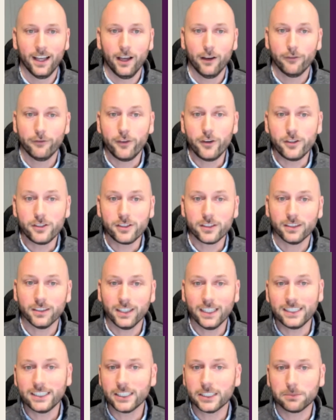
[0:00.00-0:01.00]
First,
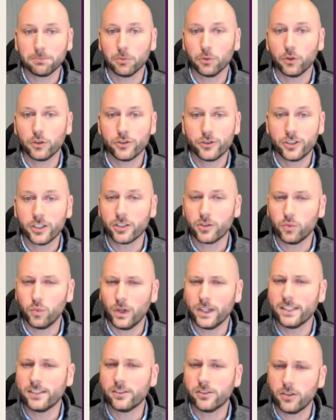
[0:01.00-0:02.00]
let's explore just
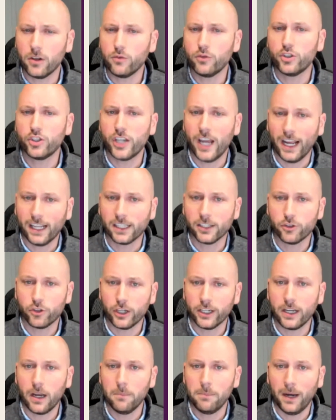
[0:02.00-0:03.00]
what is so
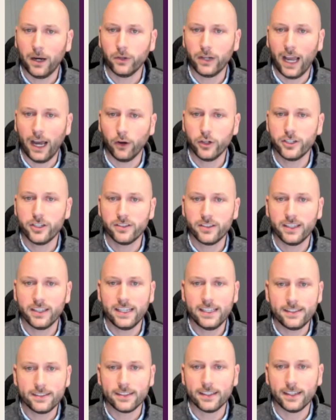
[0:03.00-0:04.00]
challenging about outages and
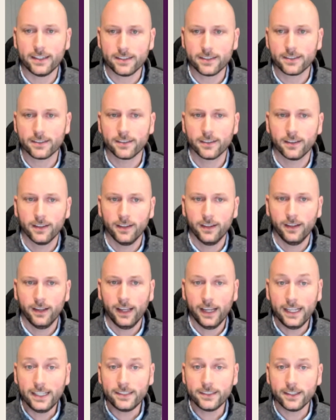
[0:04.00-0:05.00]
incidents.
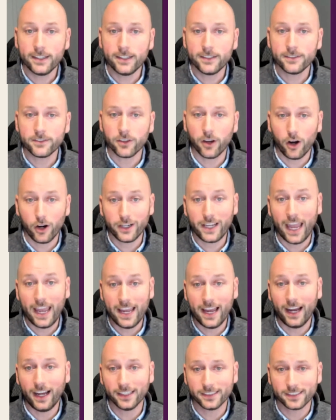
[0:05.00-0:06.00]
Incidents are
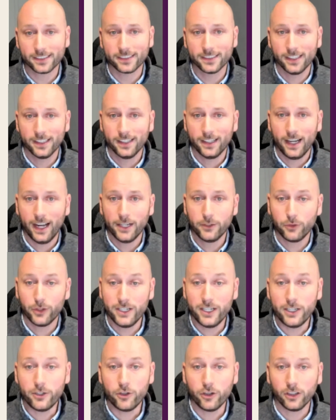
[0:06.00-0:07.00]
chaos, and
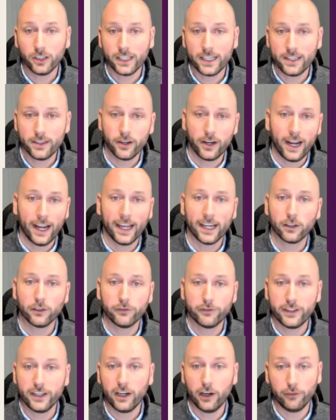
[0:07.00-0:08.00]
traditionally they're
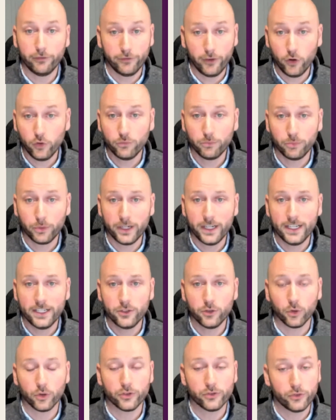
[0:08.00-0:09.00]
handled via a phone
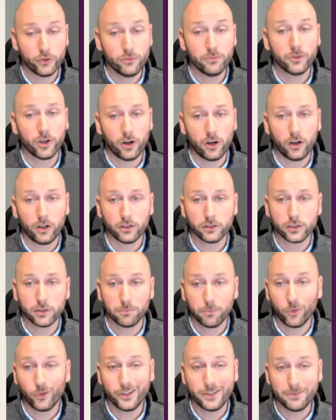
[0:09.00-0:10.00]
bridge or Zoom call
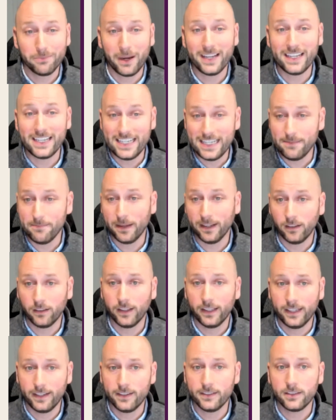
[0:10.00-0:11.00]
supported by
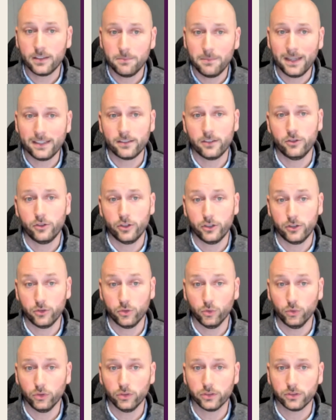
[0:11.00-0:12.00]
email and instant messaging
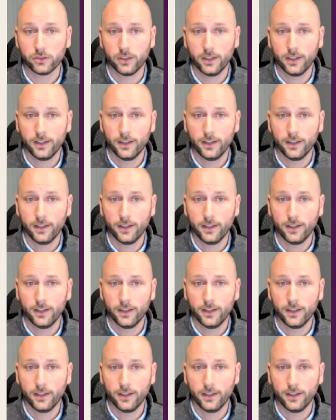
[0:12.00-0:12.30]
tools.